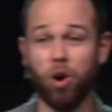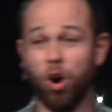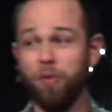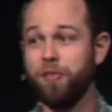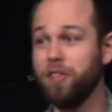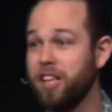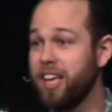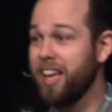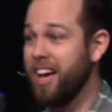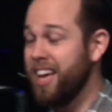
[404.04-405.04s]
where
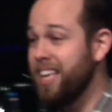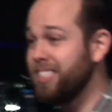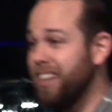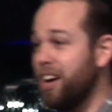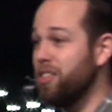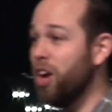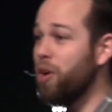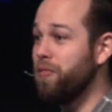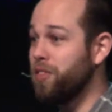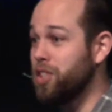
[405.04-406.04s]
hopefully he's not
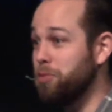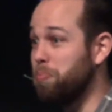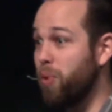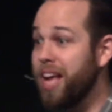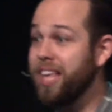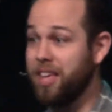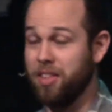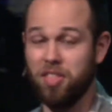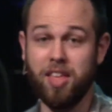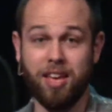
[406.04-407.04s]
known for just
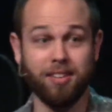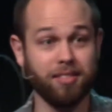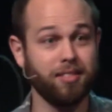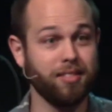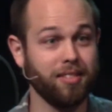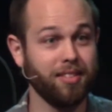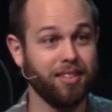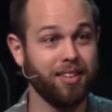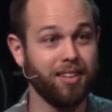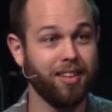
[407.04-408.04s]
breaking things.
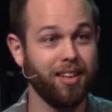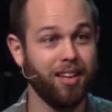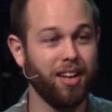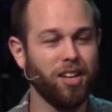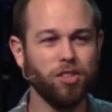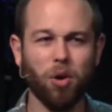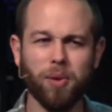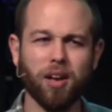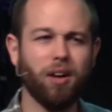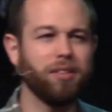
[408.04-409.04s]
Don't
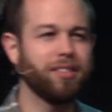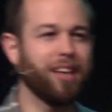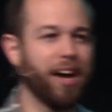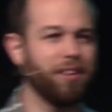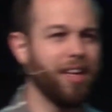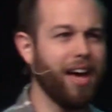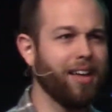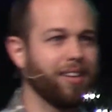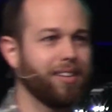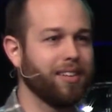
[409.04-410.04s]
we all desire that?